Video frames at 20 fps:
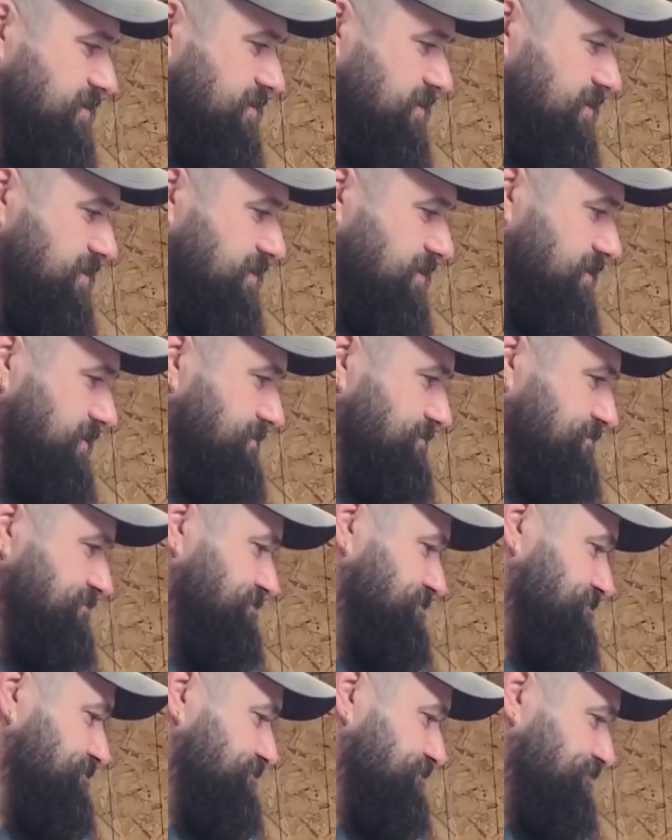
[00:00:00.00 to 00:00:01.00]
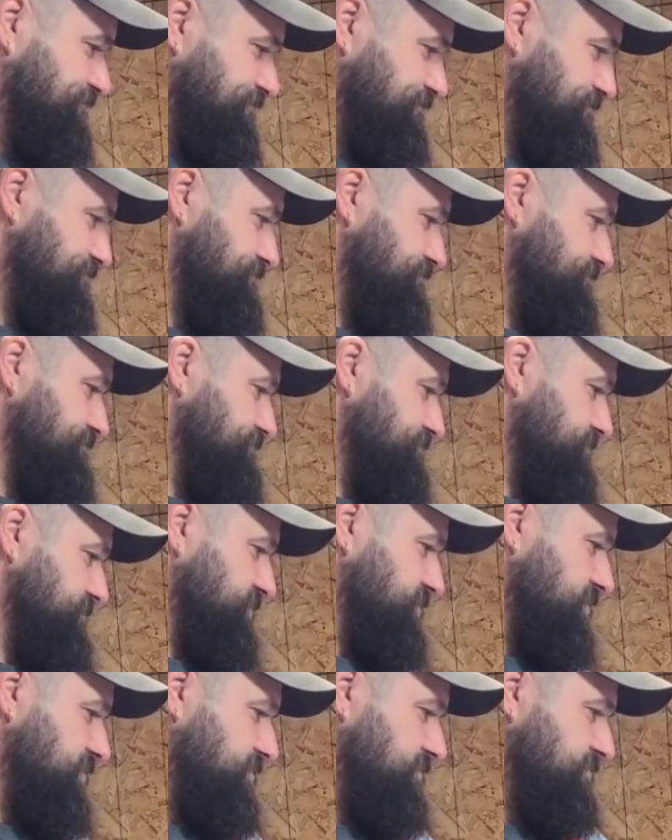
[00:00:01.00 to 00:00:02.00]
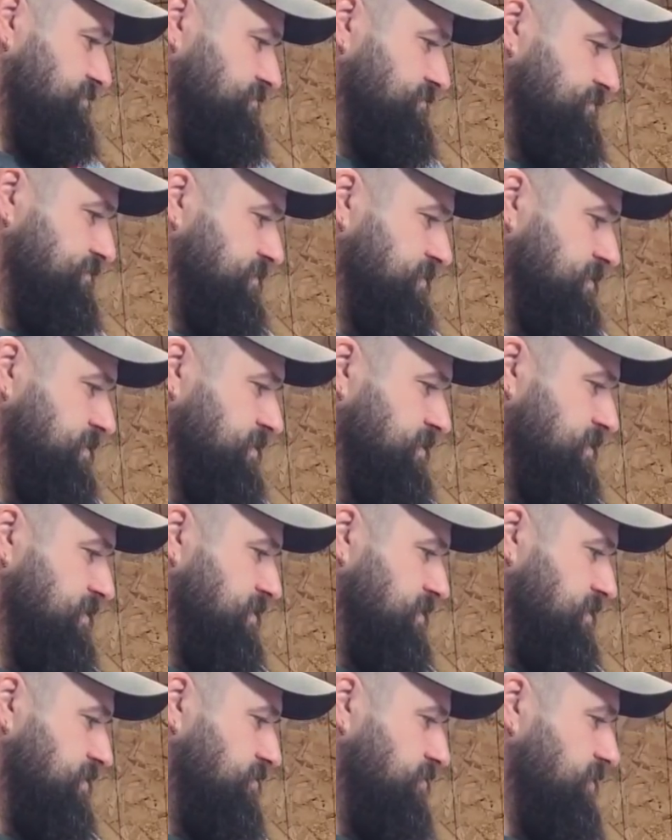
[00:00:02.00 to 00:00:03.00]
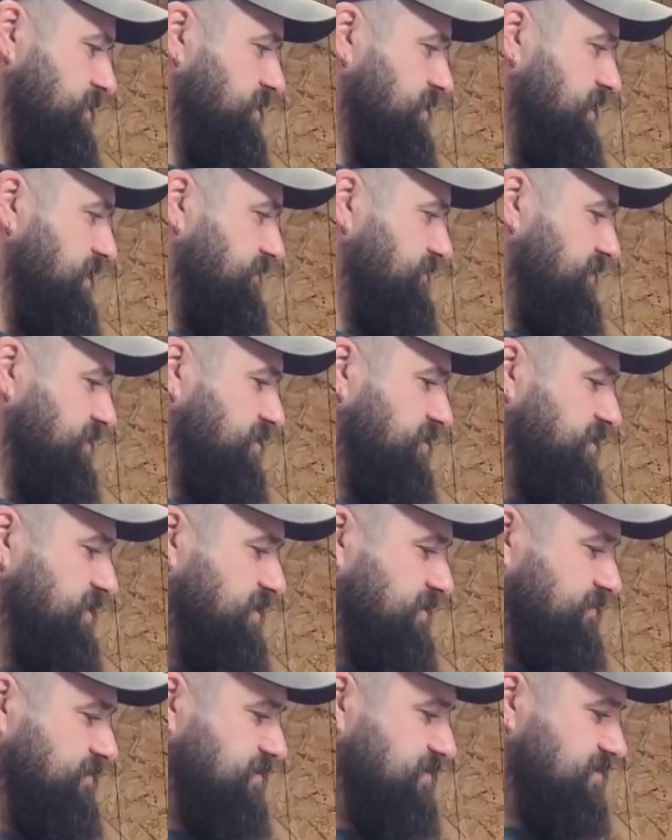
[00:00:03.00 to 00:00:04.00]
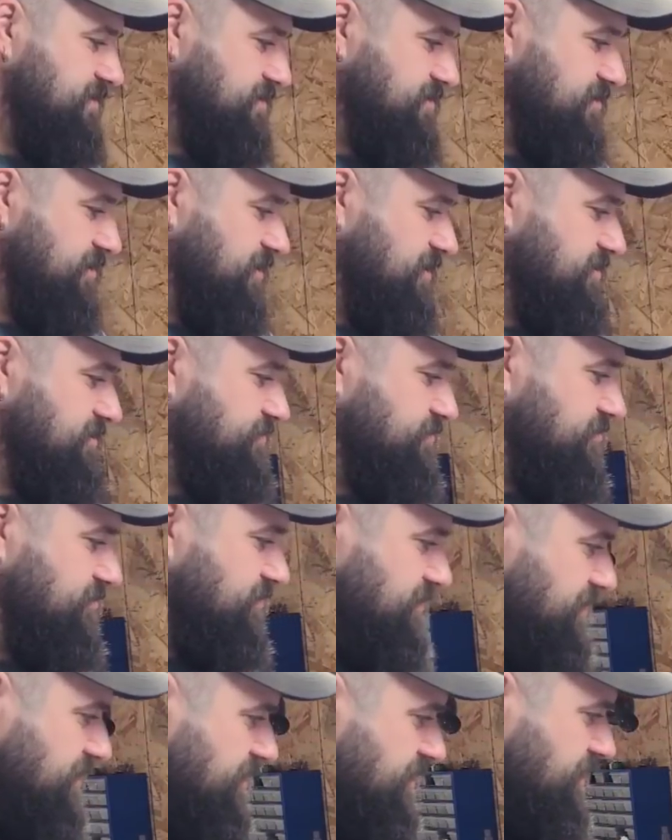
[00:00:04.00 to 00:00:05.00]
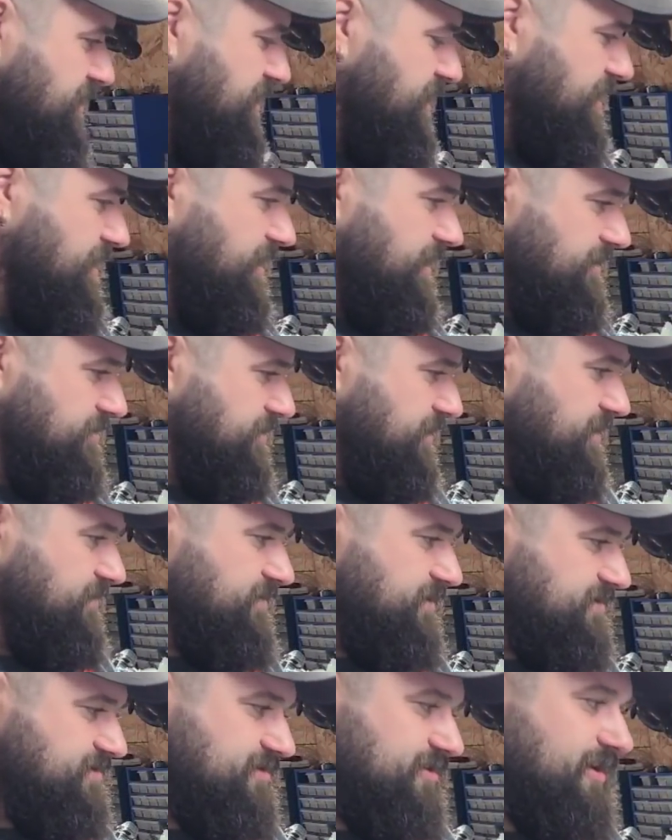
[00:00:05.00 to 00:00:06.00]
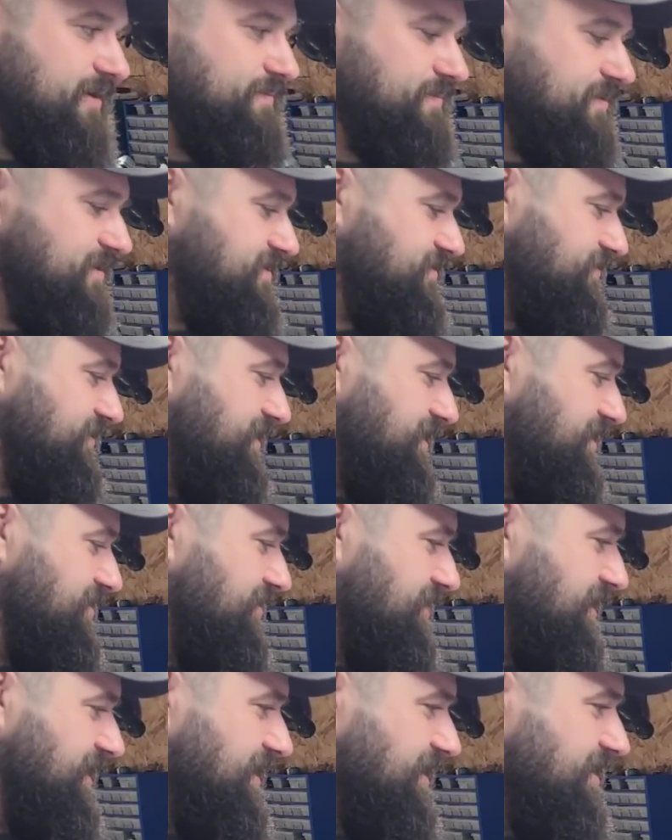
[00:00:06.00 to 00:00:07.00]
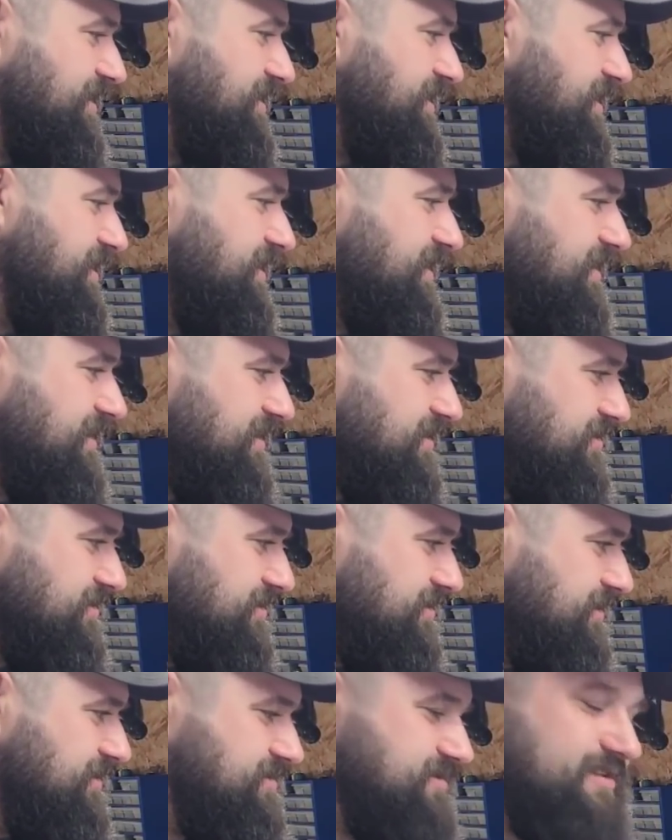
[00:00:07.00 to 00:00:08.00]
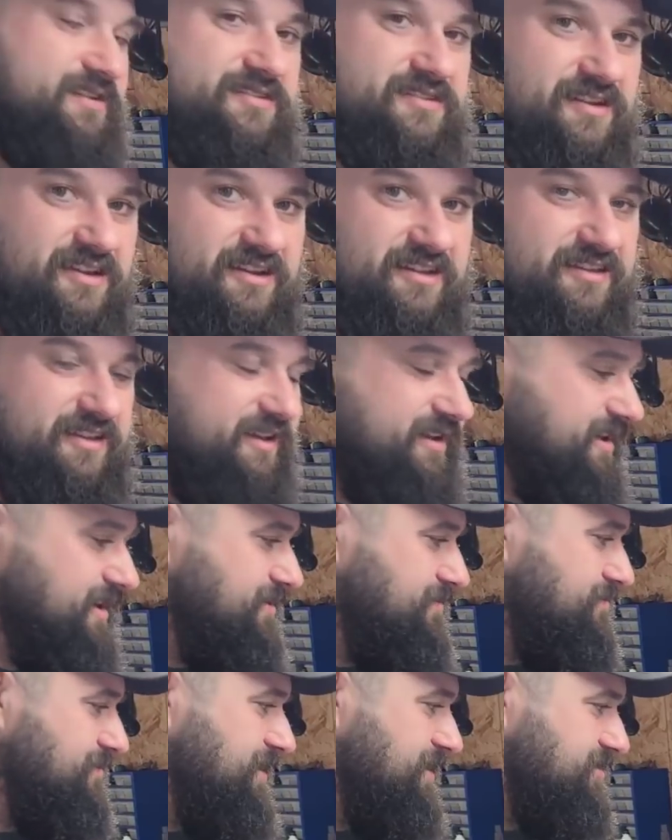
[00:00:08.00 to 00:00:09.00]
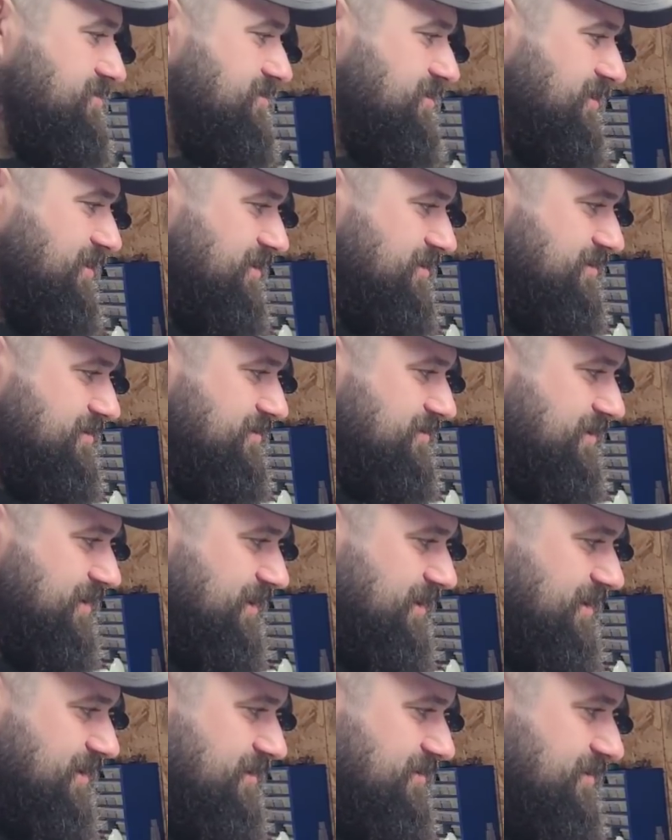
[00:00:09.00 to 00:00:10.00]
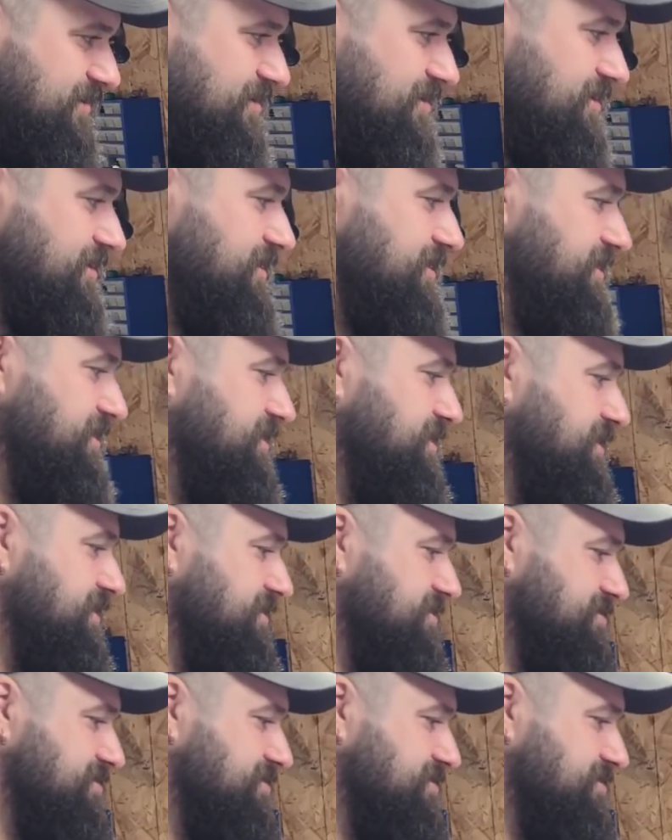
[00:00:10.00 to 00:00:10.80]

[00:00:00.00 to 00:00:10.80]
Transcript: Um, so we're gonna have to clean up this exhaust port. Uh, I think I'm gonna stop this video here. This thing's gonna take a major undertaking to clean.